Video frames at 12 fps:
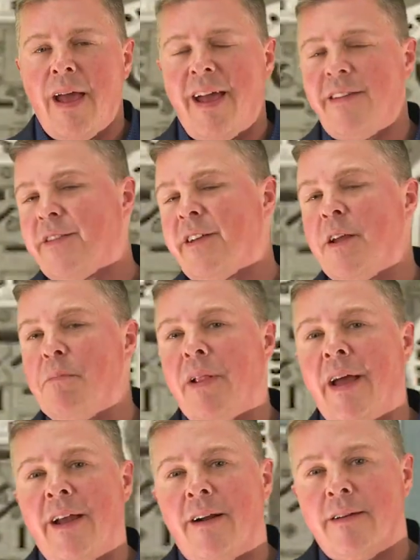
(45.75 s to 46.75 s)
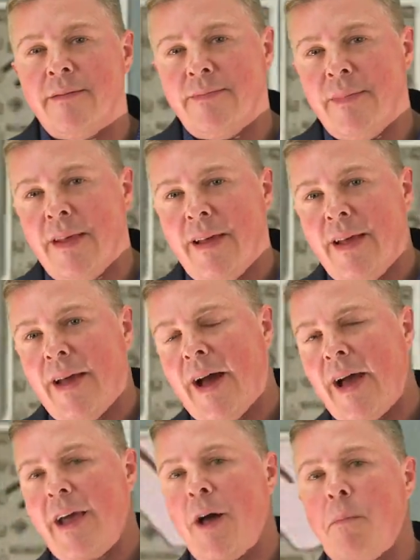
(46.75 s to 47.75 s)
As a city planner,
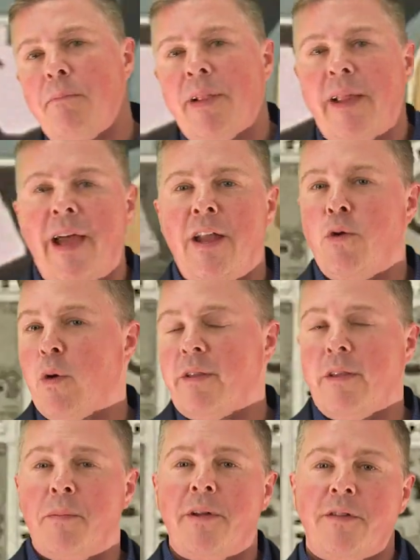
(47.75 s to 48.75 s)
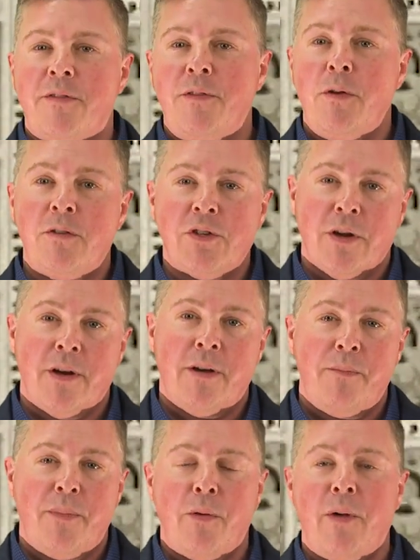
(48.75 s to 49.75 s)
I help plan North Liberty's
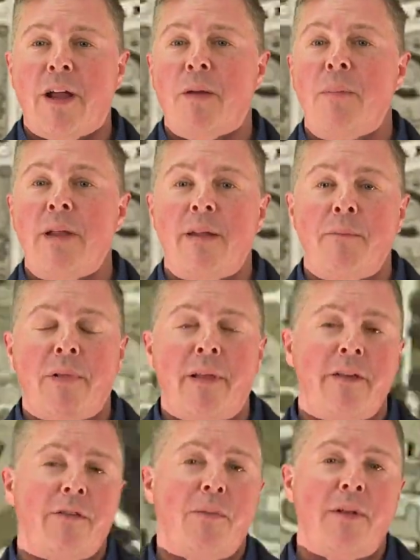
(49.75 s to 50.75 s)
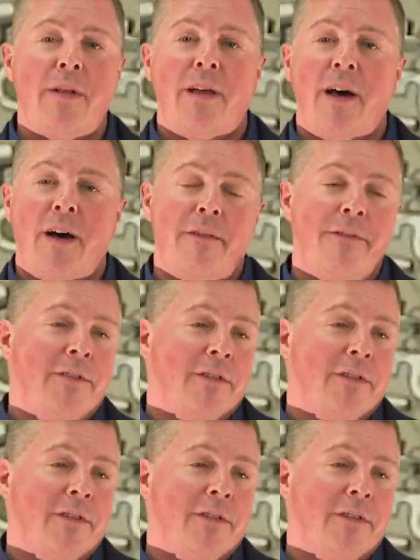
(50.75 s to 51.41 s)
future by recommending placement of